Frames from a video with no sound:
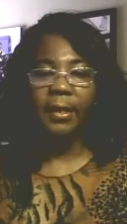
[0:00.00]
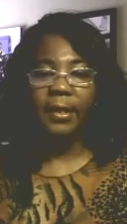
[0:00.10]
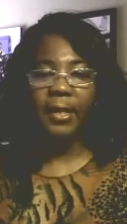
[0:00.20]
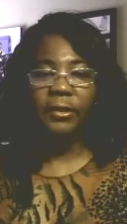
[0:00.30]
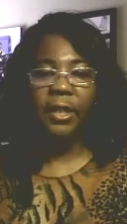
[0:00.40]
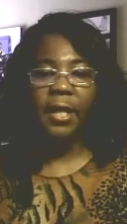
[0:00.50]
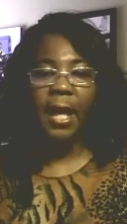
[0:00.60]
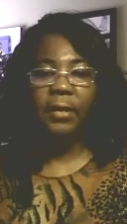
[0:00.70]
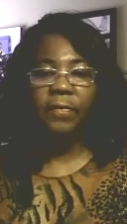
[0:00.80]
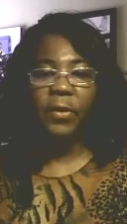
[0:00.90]
there's a
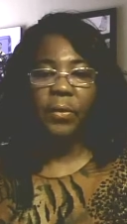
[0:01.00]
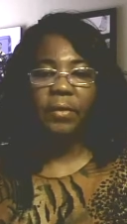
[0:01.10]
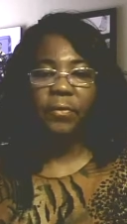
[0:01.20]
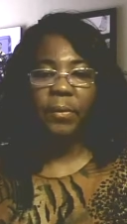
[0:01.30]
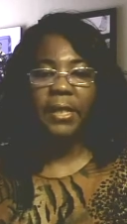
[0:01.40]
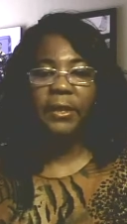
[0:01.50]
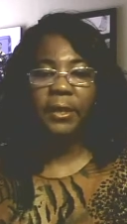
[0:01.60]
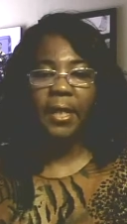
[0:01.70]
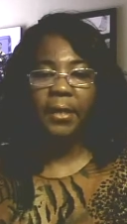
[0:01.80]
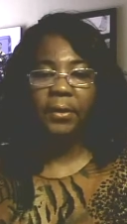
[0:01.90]
lot of new
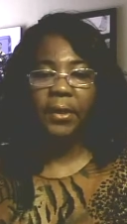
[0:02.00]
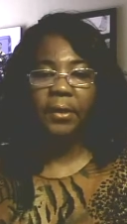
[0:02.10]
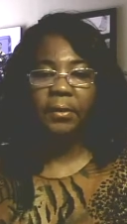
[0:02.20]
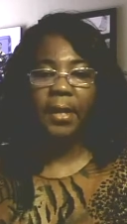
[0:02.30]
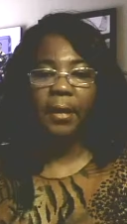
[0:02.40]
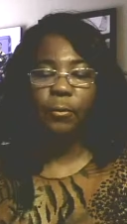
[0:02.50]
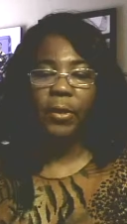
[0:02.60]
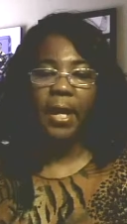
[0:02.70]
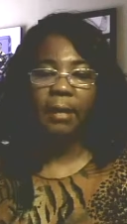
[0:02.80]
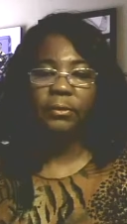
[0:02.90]
information out there that
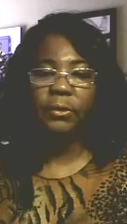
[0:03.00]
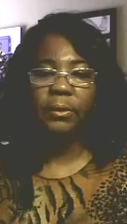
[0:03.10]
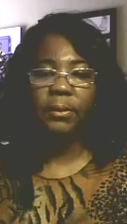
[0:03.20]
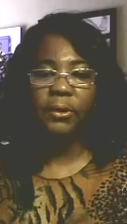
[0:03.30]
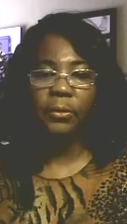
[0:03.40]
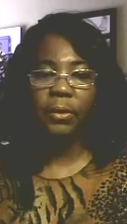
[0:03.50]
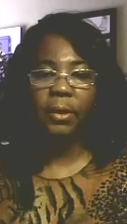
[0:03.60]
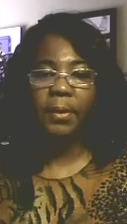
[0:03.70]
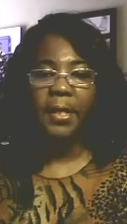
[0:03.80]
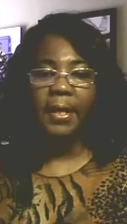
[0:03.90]
we have to absorb,